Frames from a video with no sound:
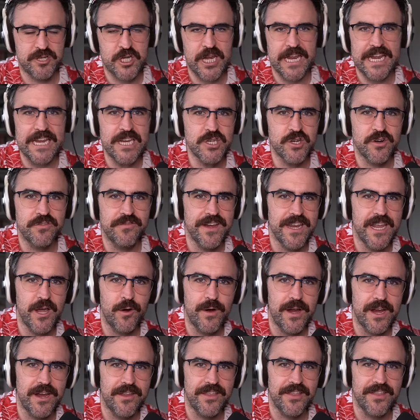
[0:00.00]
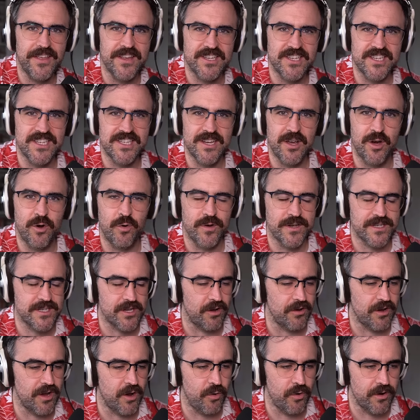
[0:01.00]
teaser video here that lets us know what's
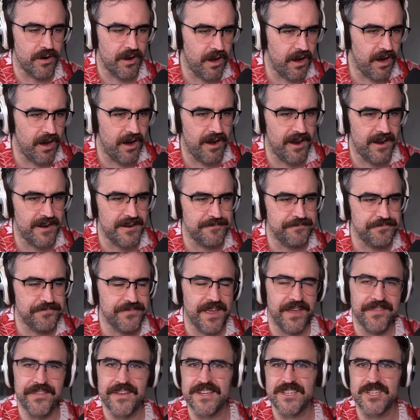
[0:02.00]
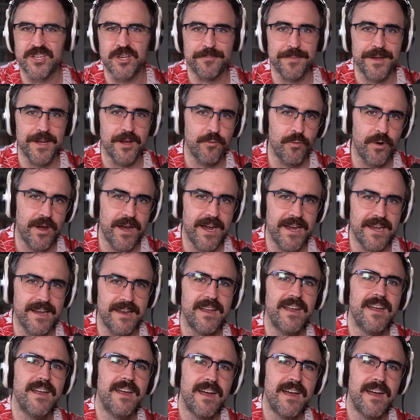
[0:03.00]
all going on. I think it's going to be great.